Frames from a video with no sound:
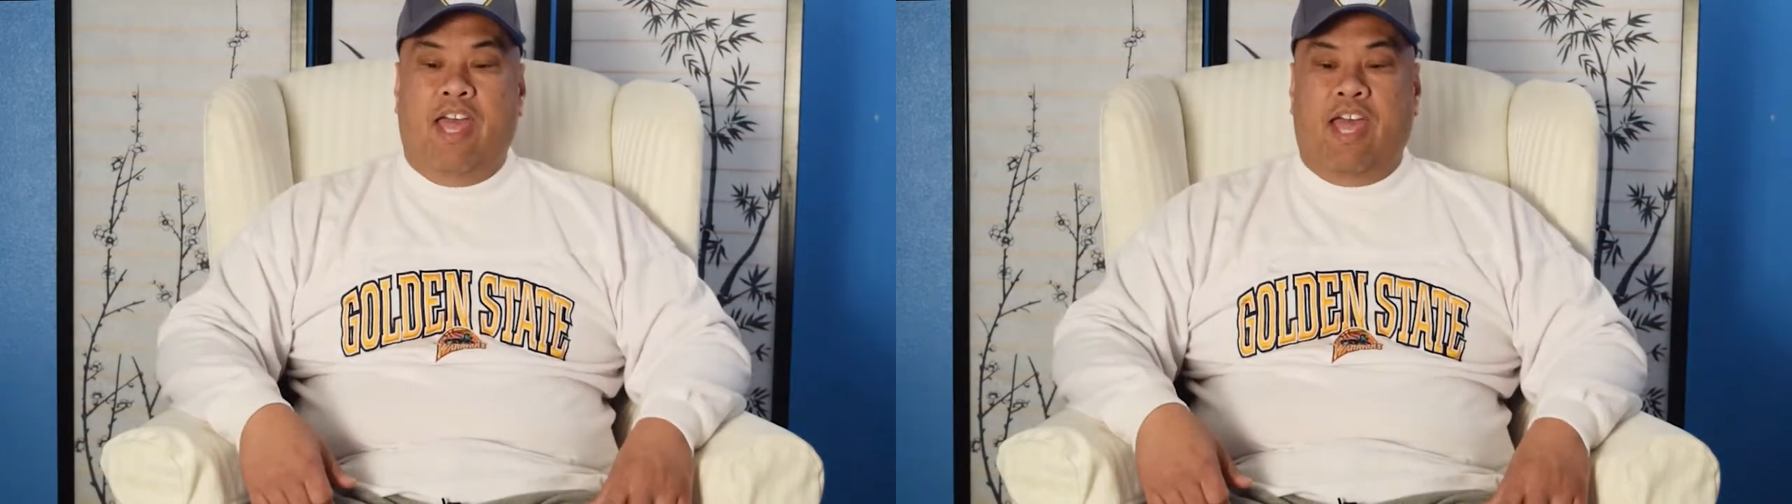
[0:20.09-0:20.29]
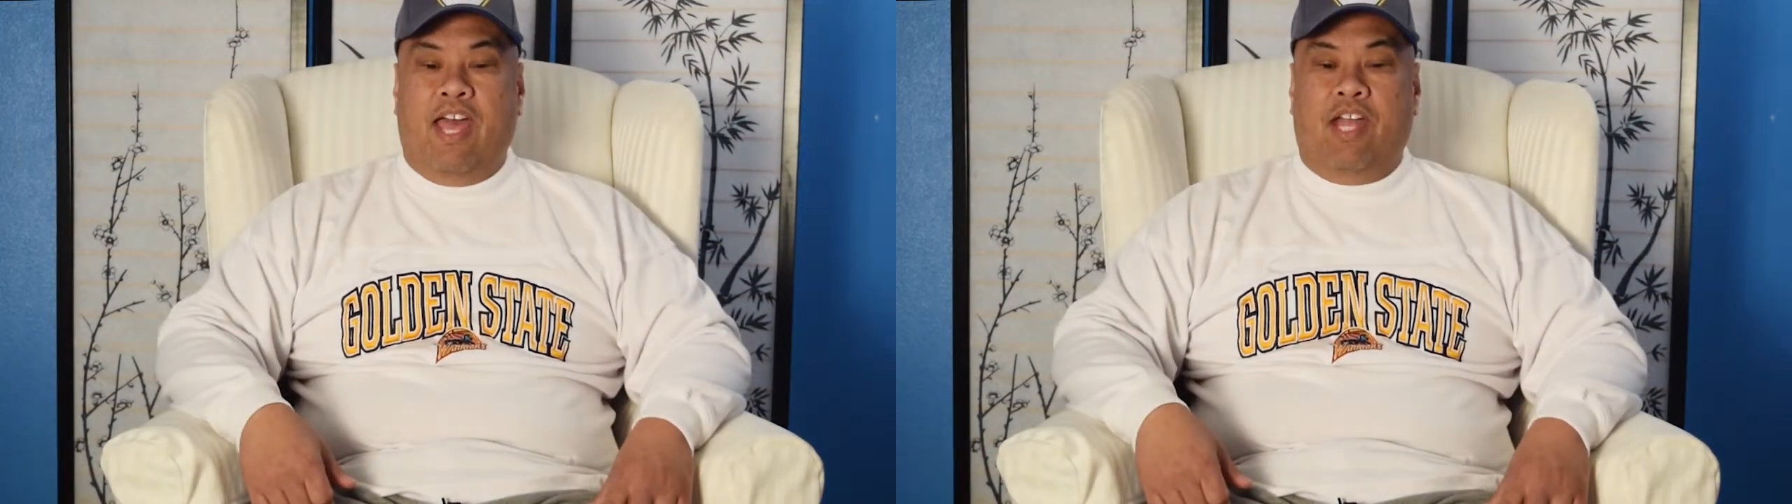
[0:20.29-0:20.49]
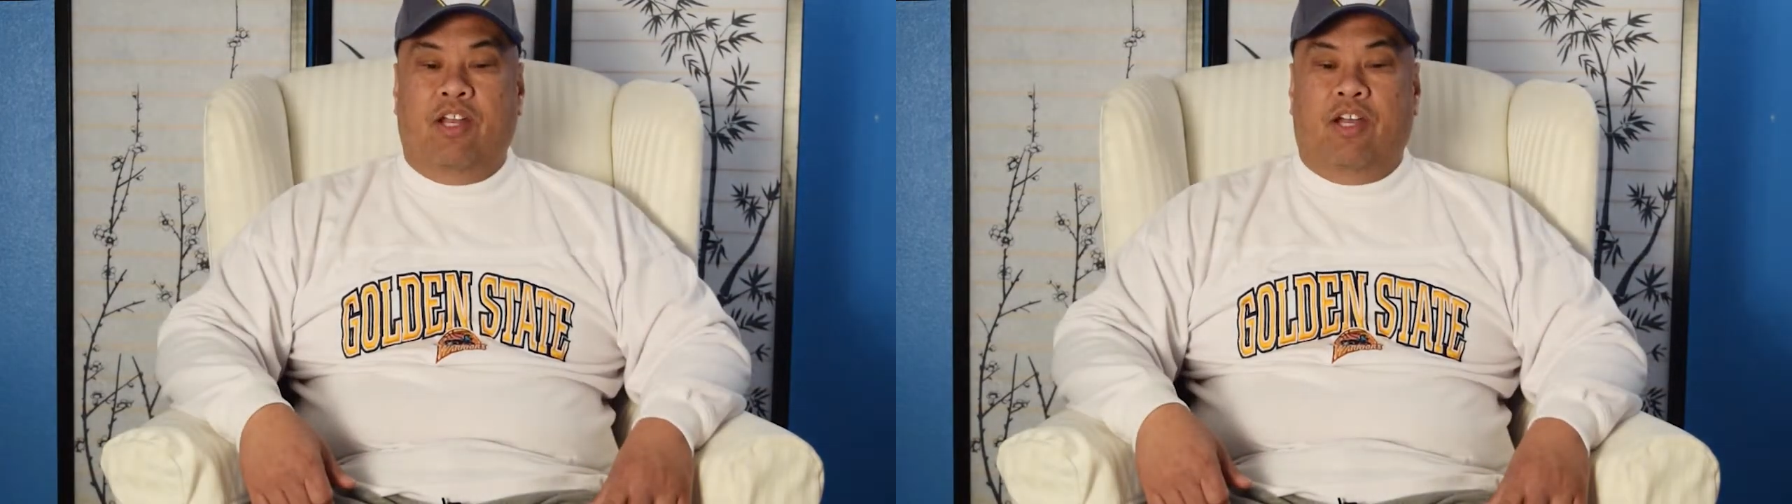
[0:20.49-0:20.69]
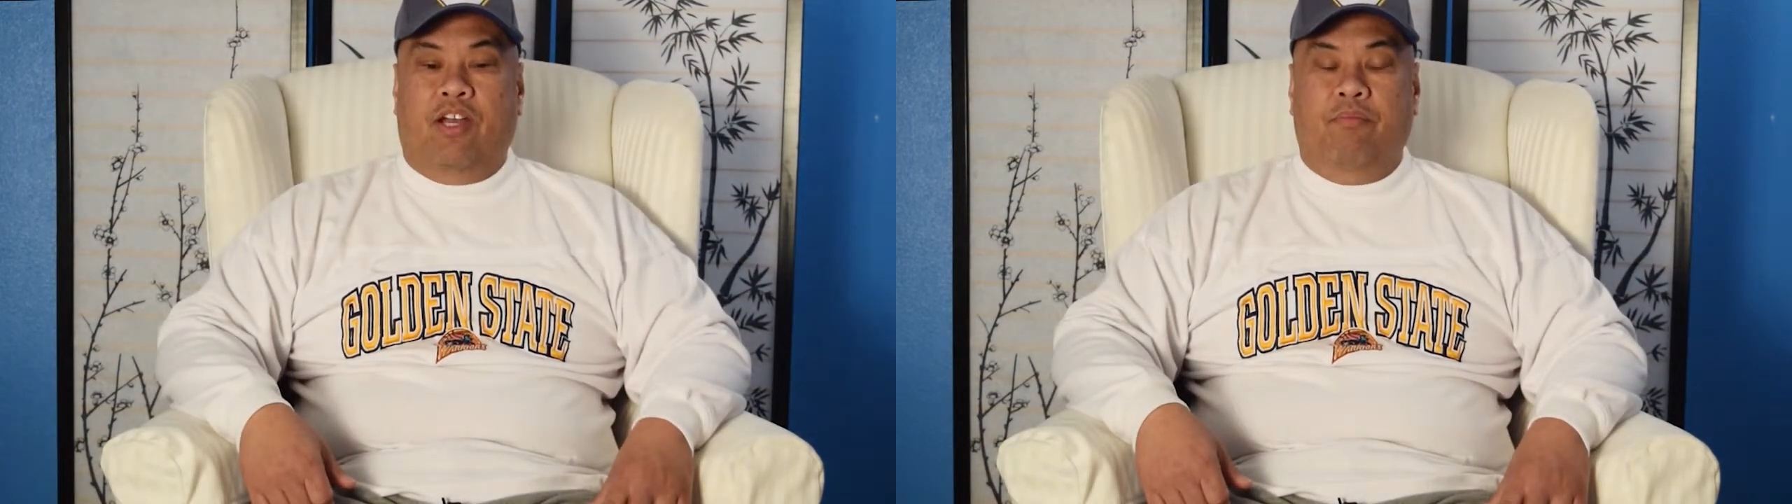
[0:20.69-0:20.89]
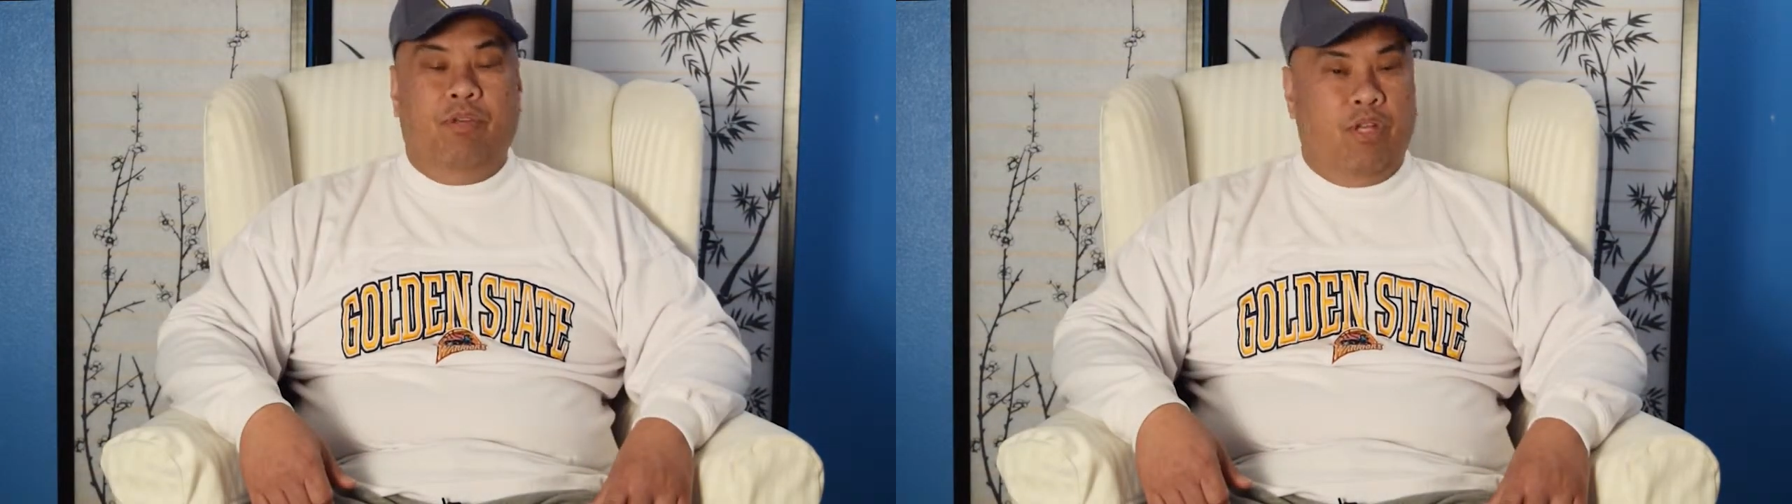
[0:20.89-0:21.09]
And
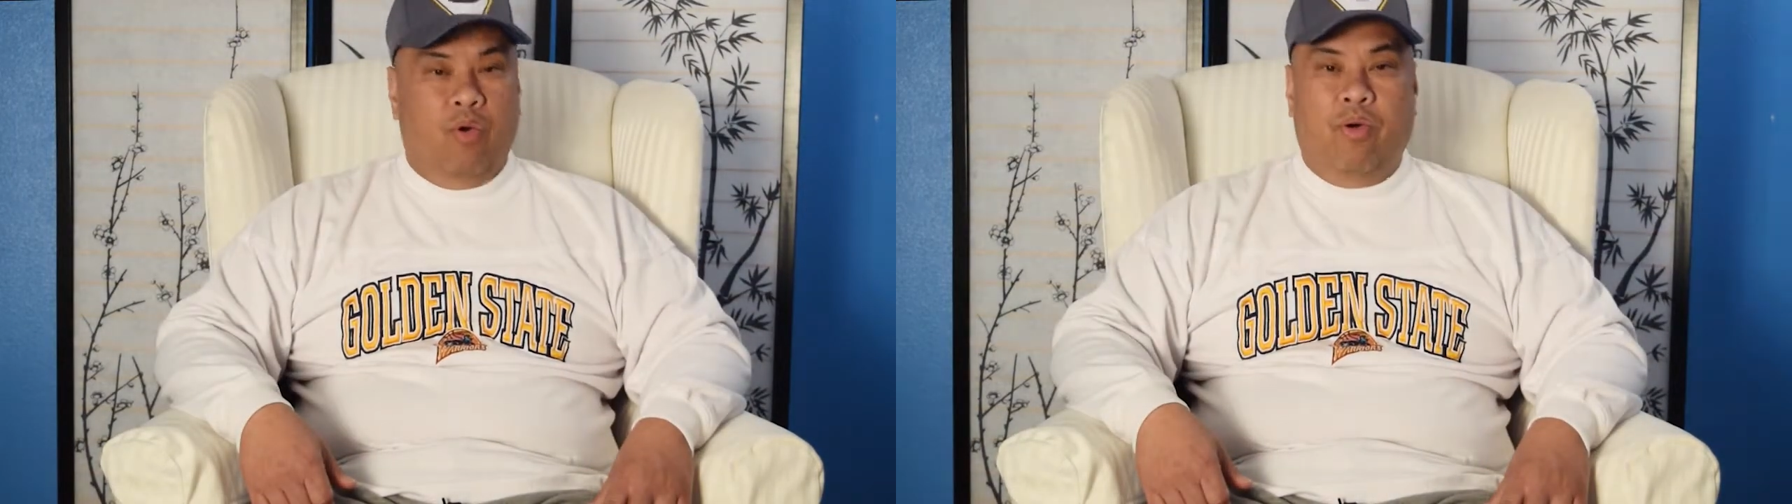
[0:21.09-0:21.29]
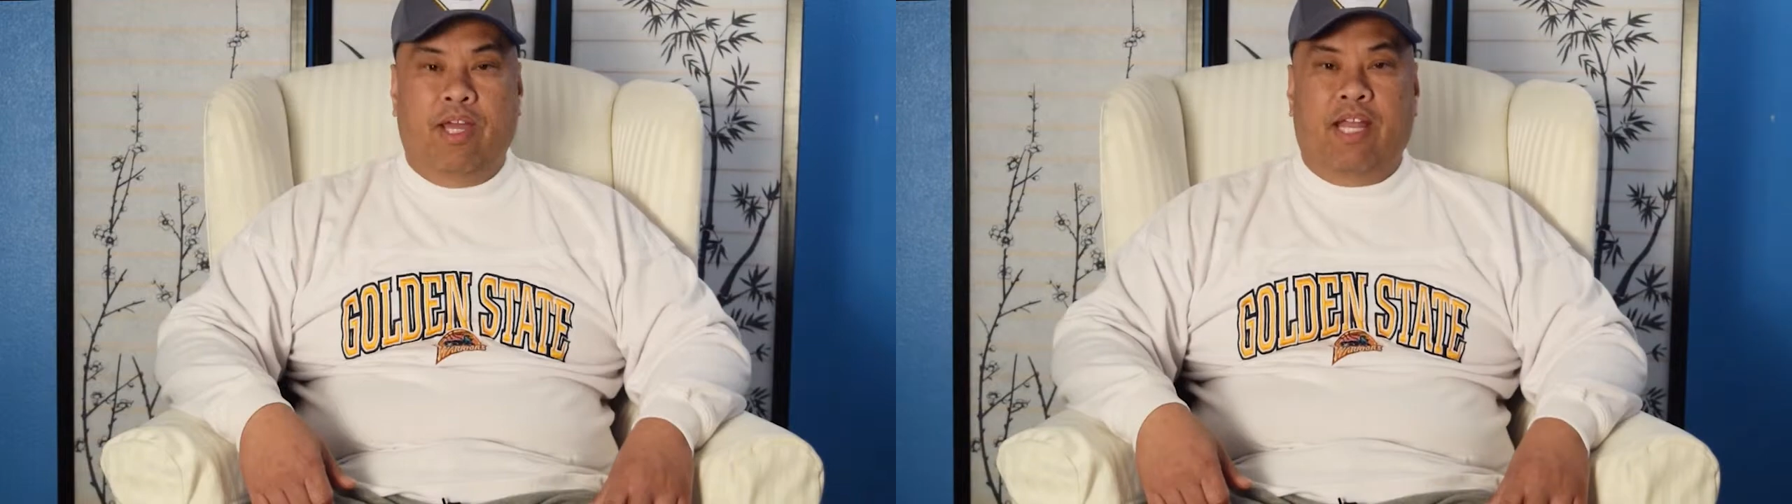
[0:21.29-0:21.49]
you know what?